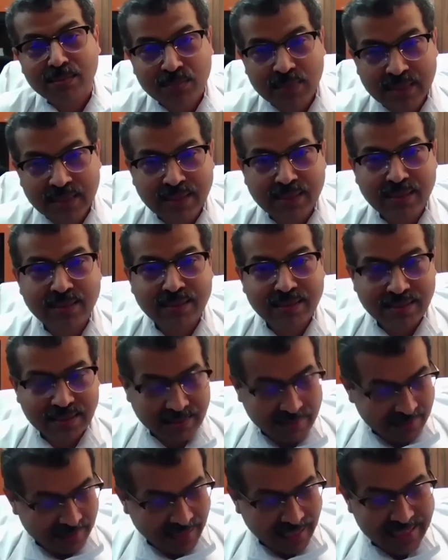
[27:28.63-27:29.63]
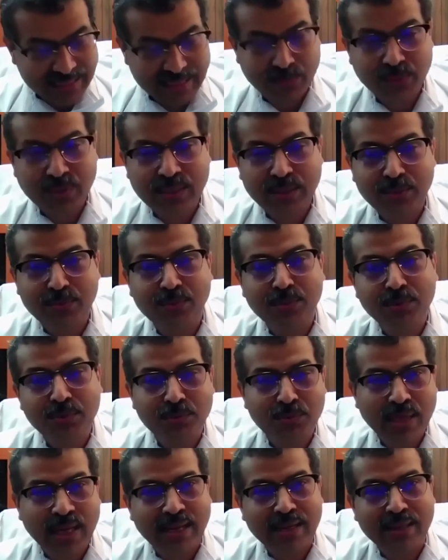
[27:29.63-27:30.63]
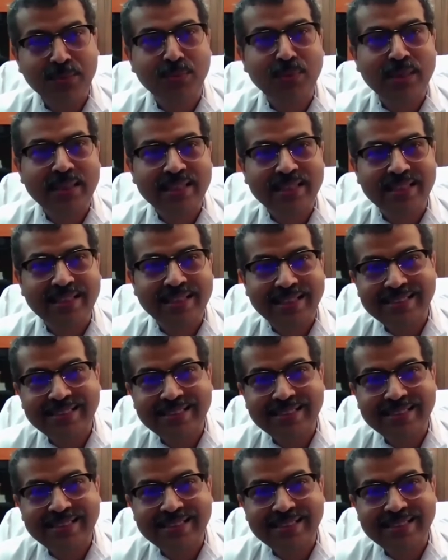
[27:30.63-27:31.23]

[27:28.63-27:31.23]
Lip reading: The last week, we had only